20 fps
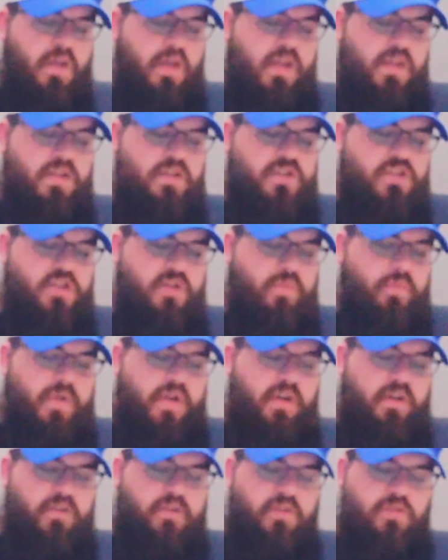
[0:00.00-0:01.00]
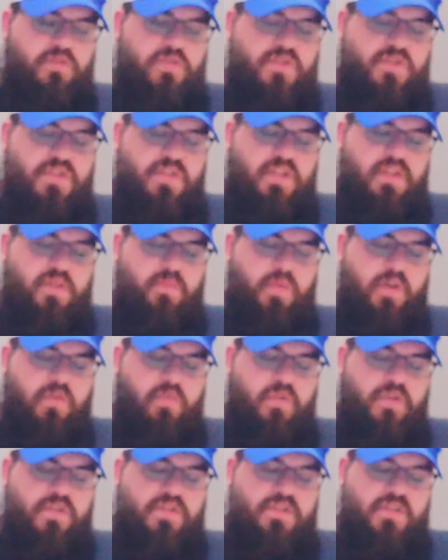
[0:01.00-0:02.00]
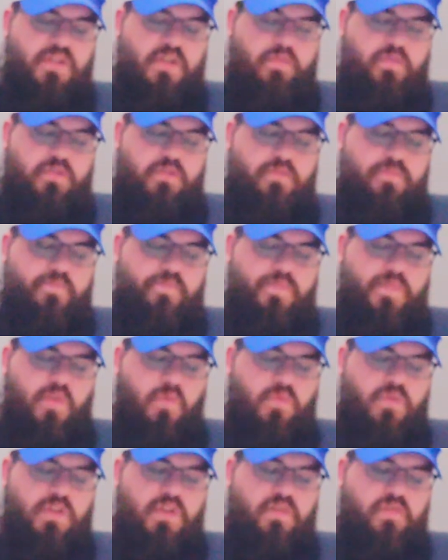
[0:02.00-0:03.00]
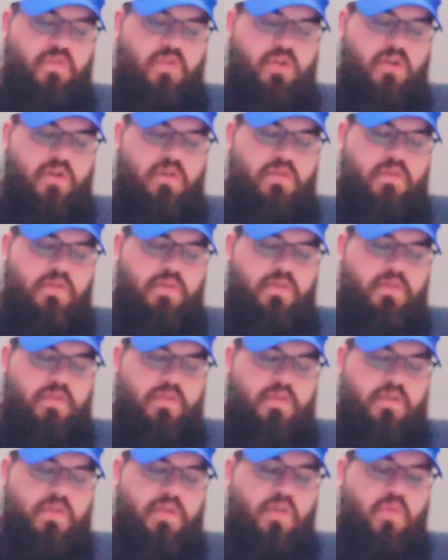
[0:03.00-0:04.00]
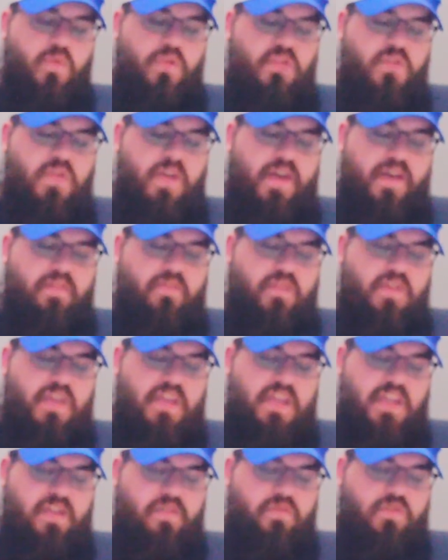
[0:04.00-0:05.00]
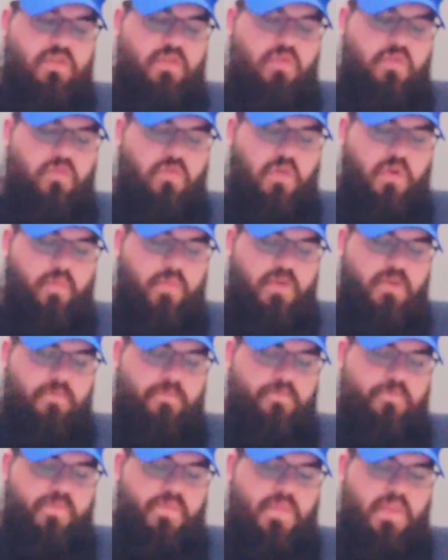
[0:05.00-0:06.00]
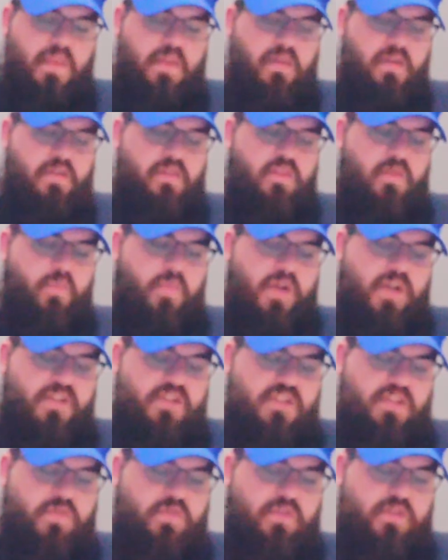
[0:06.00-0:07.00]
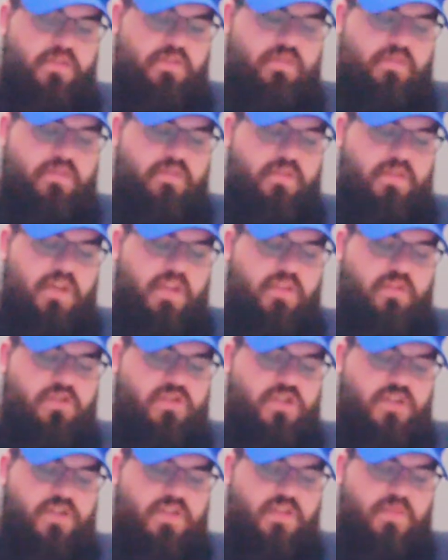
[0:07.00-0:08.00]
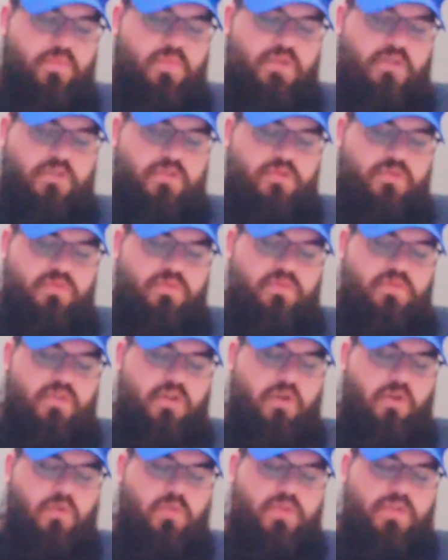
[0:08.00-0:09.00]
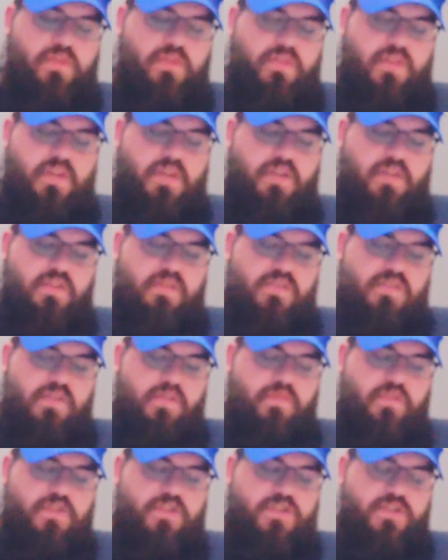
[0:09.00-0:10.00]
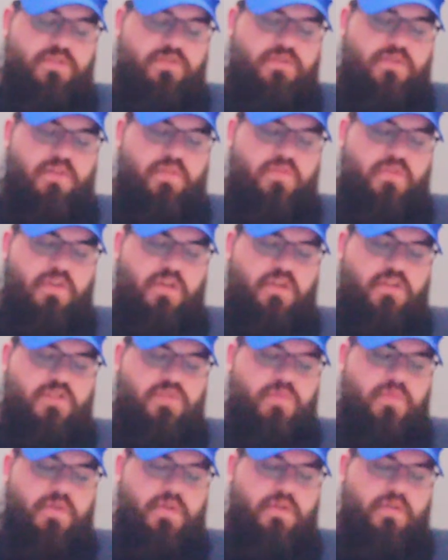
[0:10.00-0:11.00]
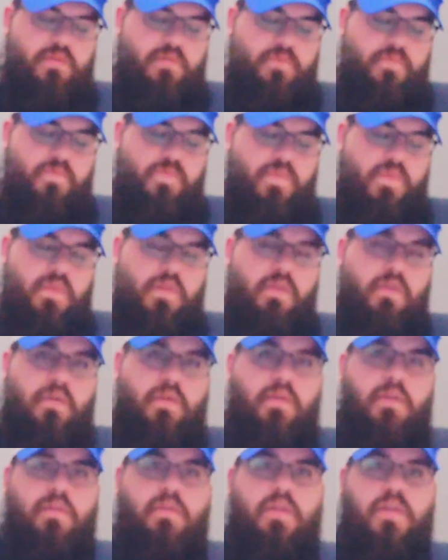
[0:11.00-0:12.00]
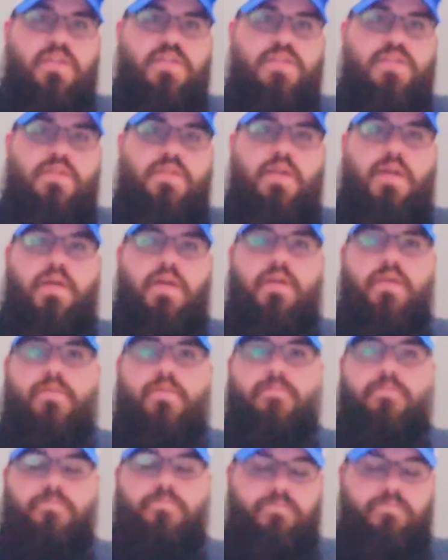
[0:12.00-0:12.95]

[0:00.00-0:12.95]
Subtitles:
And you shall bear no sin by reason of it, when you have heaved from it the best of it, neither shall ye pollute the holy things of the children of Yashriel, lest ye die.